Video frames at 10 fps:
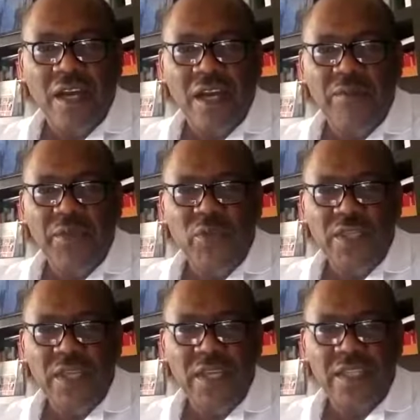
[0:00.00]
a
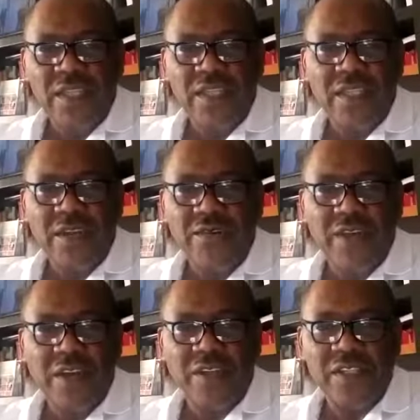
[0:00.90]
mutating type of
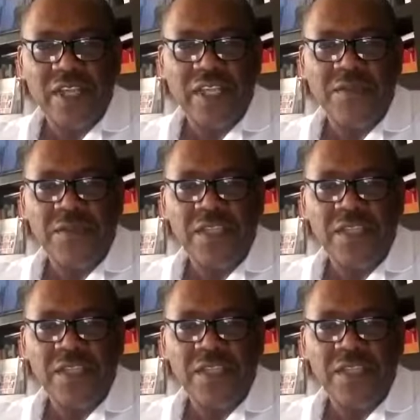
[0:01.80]
virus that keeps